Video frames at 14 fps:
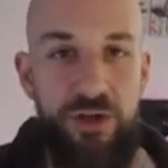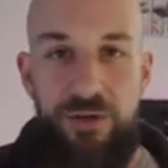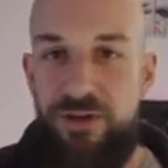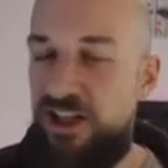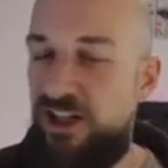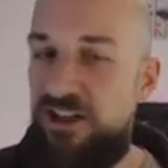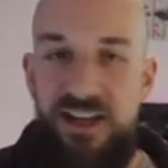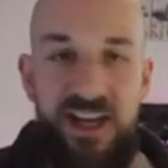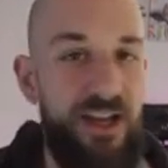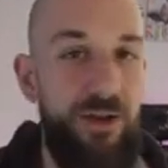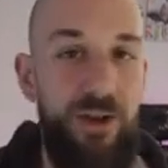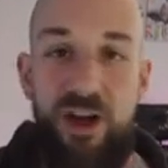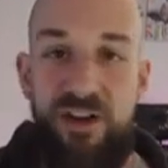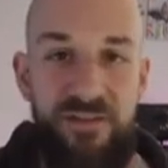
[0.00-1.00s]
It didn't take a
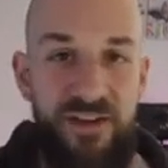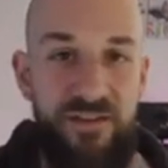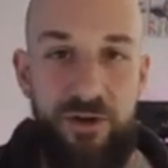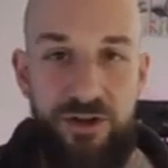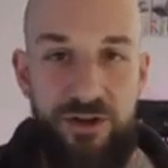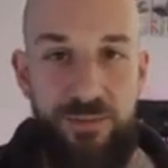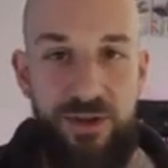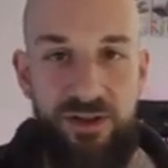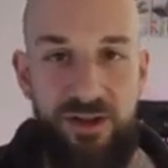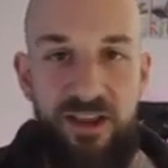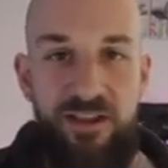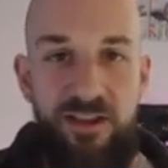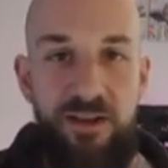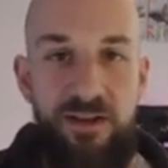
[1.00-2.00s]
lot of effort to build
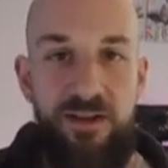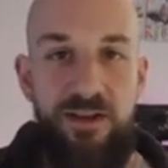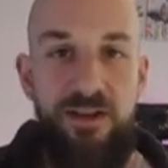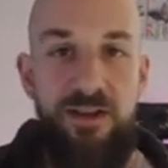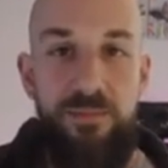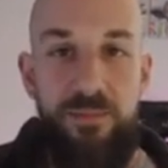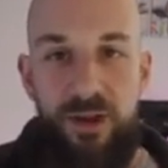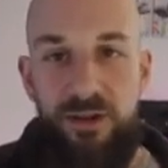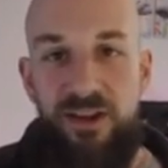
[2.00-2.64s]
this. Build a